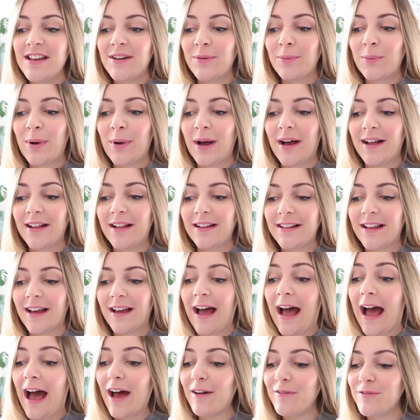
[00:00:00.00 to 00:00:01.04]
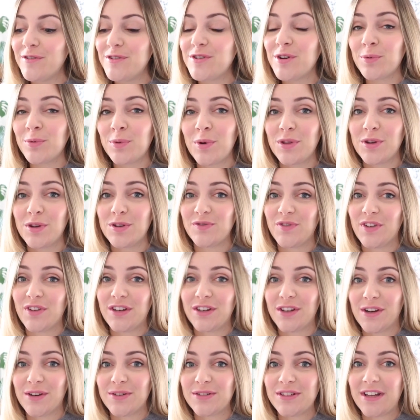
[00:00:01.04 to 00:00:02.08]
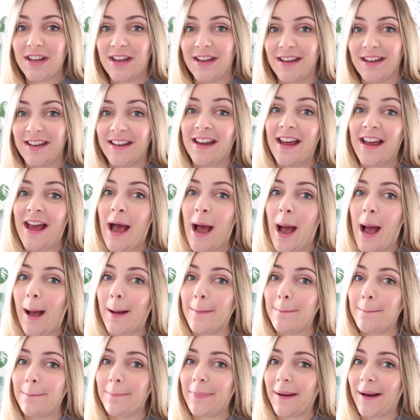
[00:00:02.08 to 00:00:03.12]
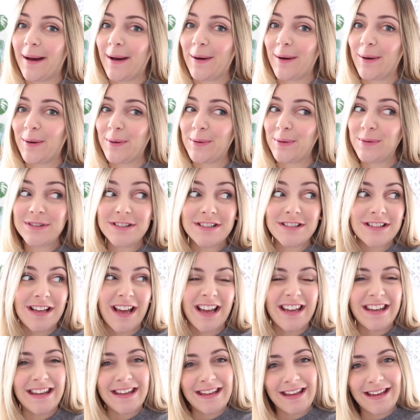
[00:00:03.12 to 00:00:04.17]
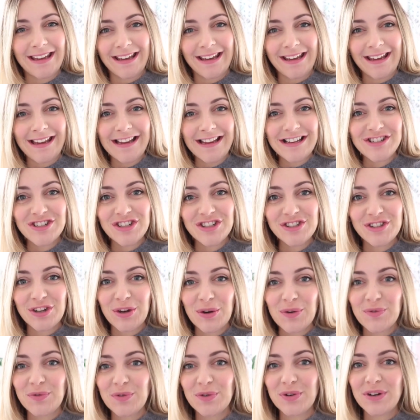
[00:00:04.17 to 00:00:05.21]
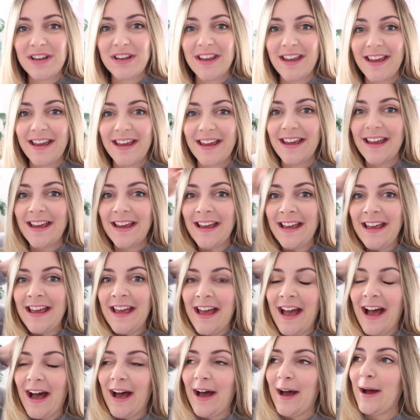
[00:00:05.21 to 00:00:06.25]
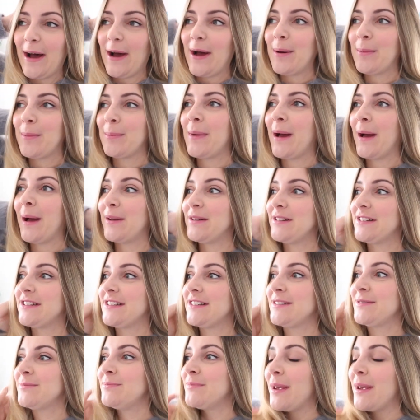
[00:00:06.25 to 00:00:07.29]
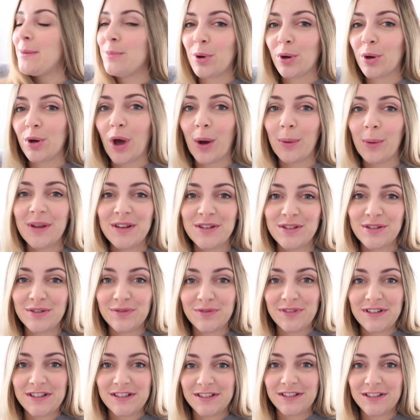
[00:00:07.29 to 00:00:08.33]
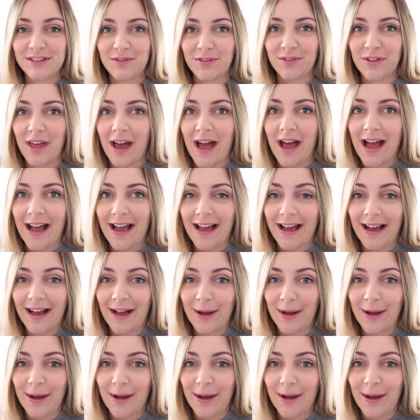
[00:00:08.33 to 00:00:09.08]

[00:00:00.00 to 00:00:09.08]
Well, I haven't done one of those videos in about a year, just over a year, and maybe I'll go into reasons for that